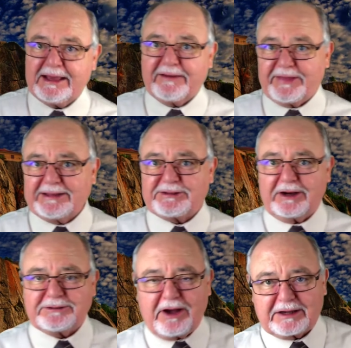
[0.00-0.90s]
If they
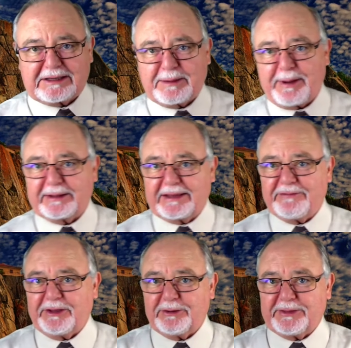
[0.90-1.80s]
start talking about
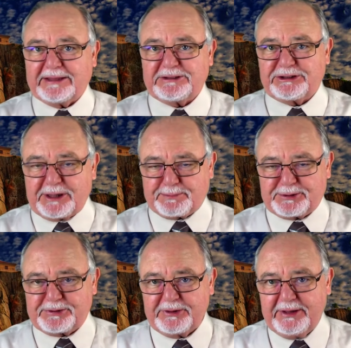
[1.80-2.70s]
giving you these
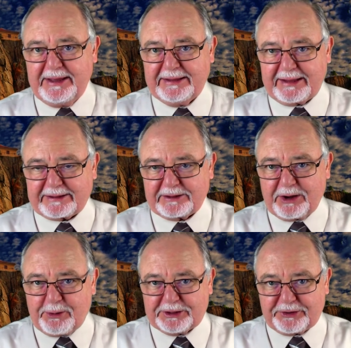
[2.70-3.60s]
chips that can
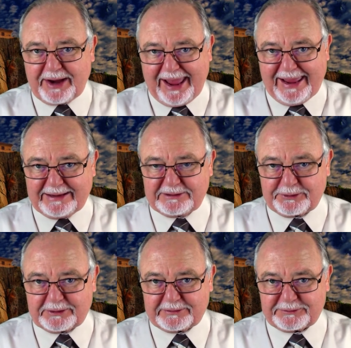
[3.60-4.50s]
go in your hand
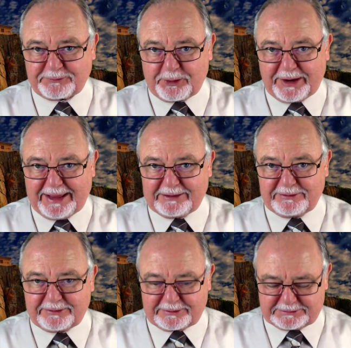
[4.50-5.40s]
or in the
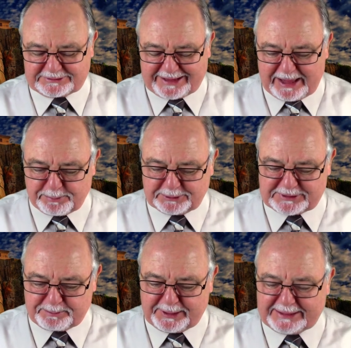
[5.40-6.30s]
forehead or scalp or
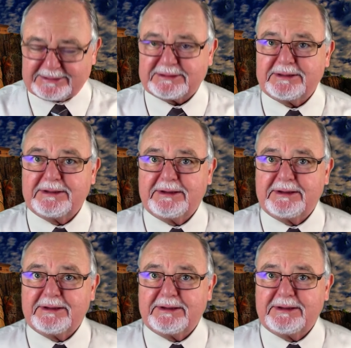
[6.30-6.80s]
someplace,